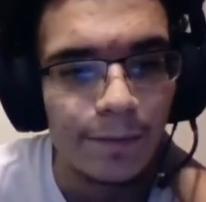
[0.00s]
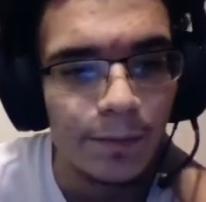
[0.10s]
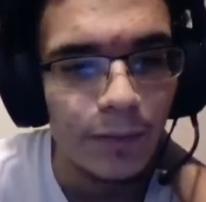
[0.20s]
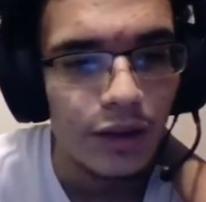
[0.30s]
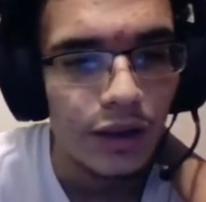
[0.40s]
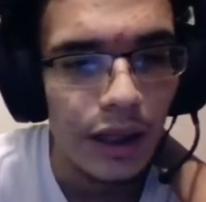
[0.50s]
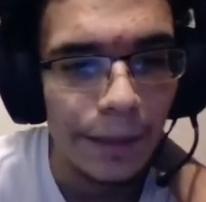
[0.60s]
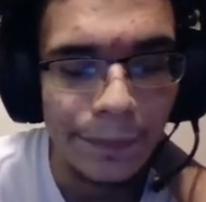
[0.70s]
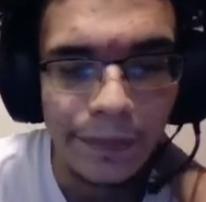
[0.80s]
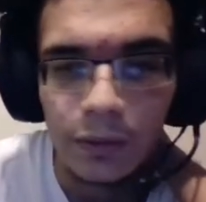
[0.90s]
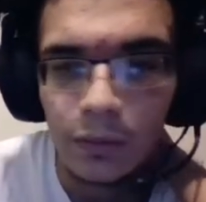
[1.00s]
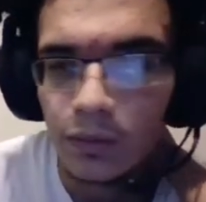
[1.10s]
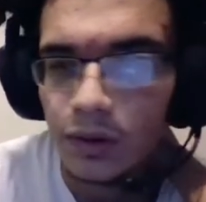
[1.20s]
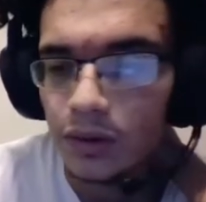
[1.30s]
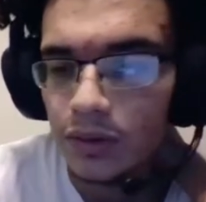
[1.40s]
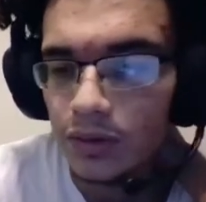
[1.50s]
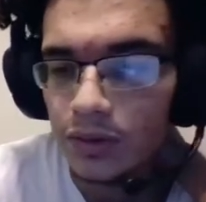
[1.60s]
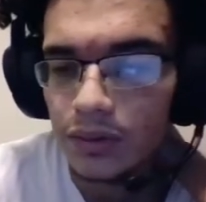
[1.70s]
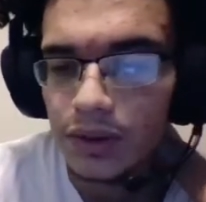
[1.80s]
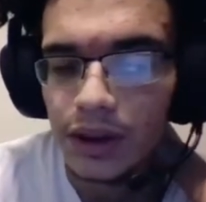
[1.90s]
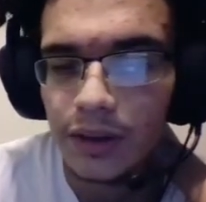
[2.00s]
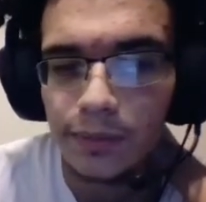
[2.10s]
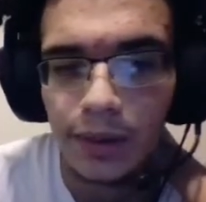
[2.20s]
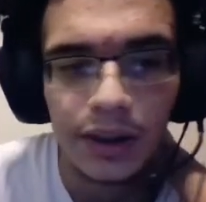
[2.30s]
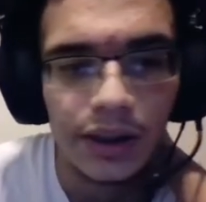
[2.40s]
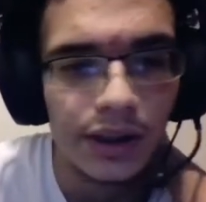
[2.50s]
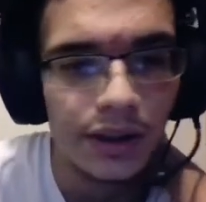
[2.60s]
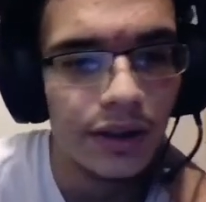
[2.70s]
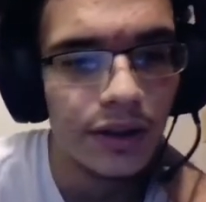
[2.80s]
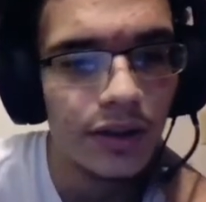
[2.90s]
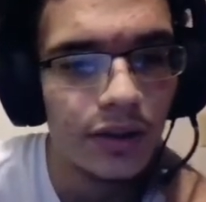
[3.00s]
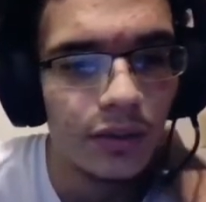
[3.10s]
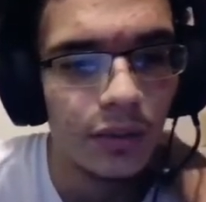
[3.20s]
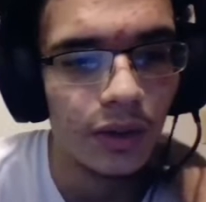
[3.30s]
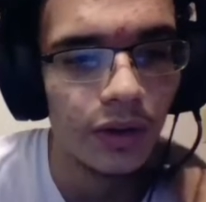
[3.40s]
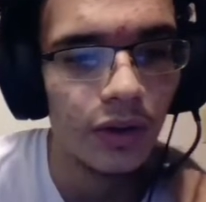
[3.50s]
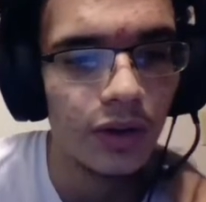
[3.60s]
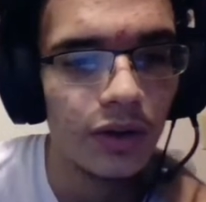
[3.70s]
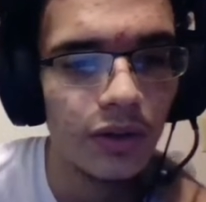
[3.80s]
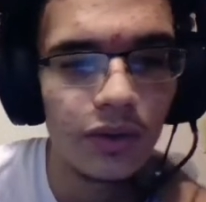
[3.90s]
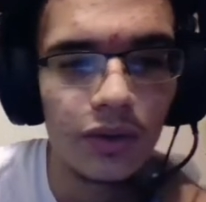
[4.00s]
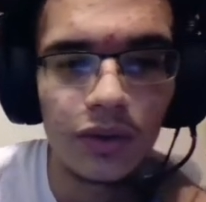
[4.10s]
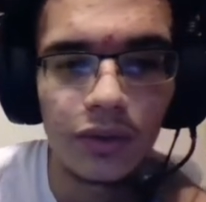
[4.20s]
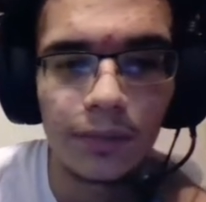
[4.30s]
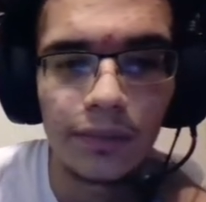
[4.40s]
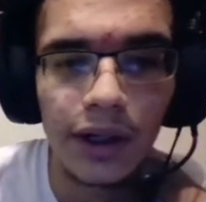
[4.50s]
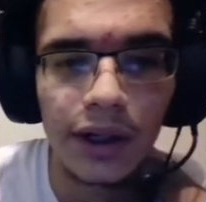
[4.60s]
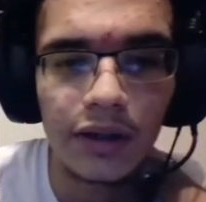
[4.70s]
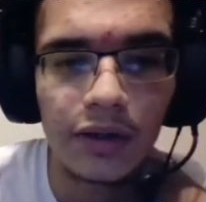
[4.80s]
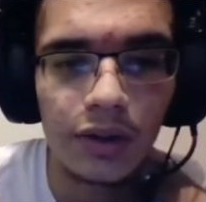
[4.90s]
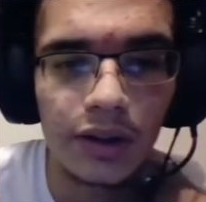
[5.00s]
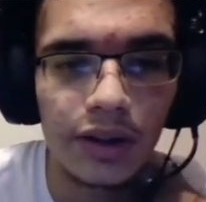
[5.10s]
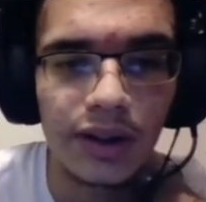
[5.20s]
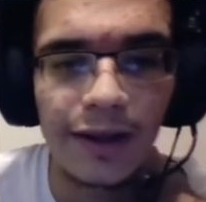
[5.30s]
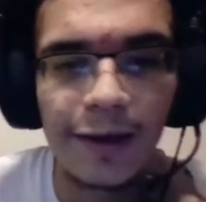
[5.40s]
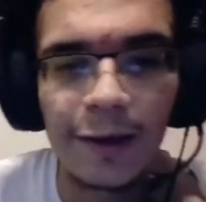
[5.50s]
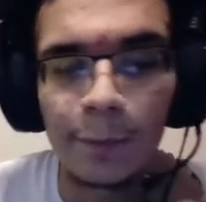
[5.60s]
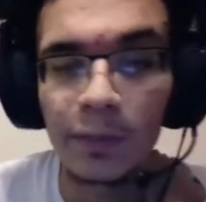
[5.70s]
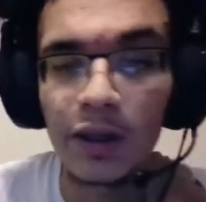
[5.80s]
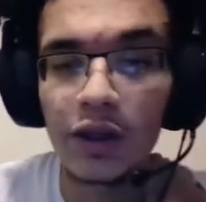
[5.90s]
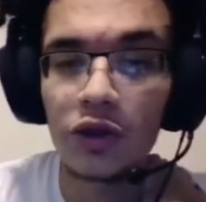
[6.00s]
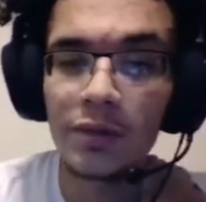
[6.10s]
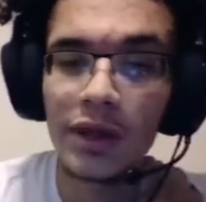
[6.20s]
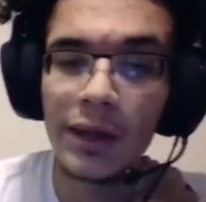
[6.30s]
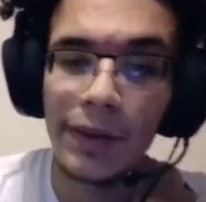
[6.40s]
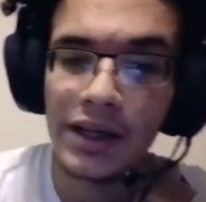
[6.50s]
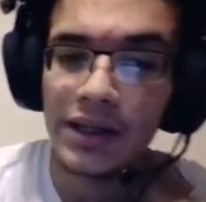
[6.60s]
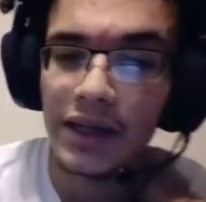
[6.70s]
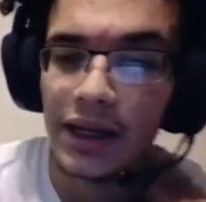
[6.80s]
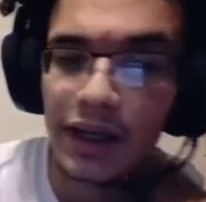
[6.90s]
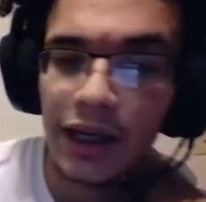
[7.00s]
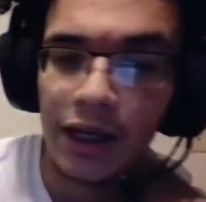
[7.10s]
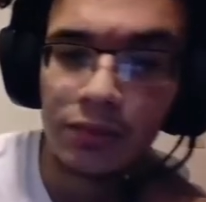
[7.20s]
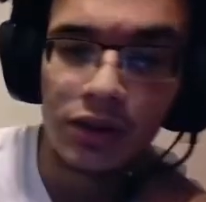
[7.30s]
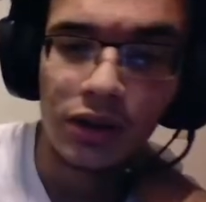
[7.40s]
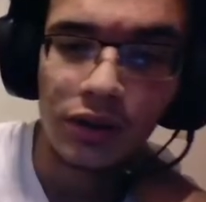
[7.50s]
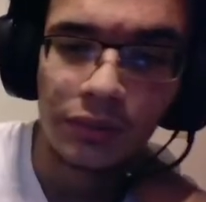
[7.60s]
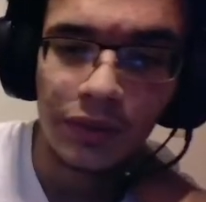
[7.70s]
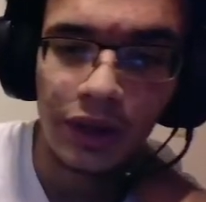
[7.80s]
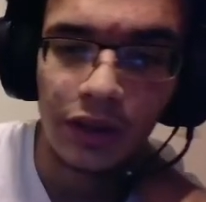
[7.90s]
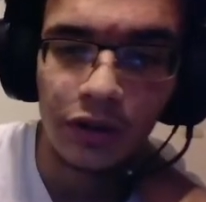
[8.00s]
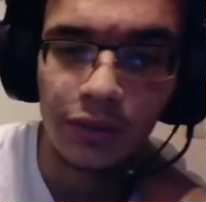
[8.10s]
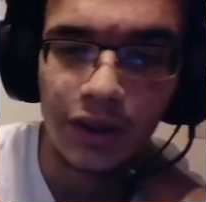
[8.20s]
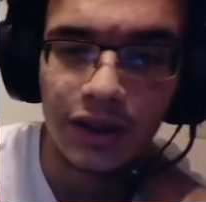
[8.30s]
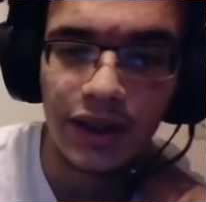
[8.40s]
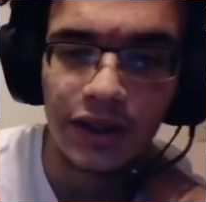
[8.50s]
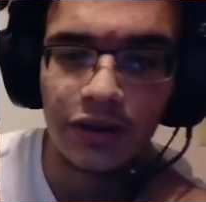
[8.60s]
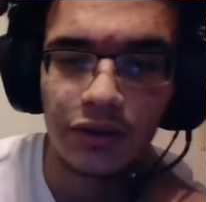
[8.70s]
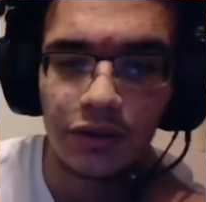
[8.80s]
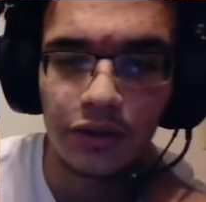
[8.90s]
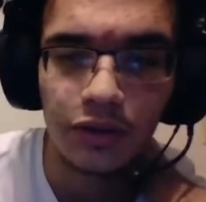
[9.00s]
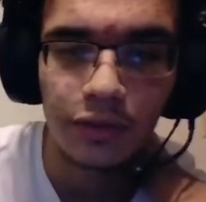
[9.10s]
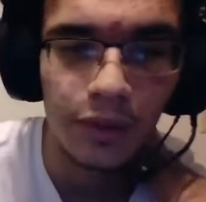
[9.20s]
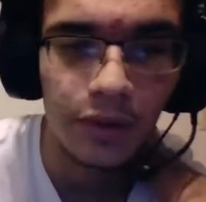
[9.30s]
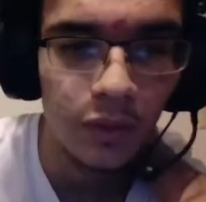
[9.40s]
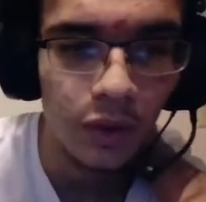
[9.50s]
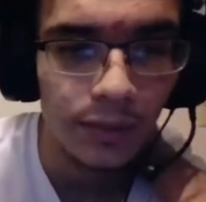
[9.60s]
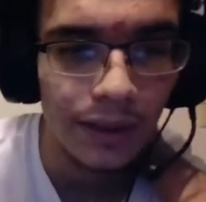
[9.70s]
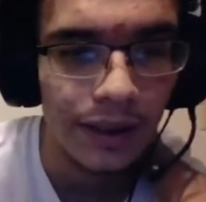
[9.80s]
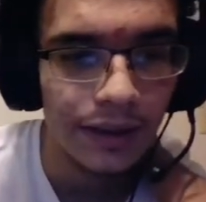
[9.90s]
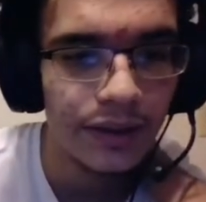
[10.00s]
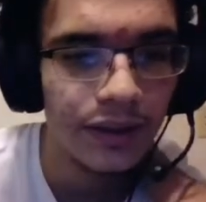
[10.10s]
So now we're gonna do the Buccaneers. We're going to do Brady, of course. This should be a pass high in game, so it only makes sense to include both quarterbacks.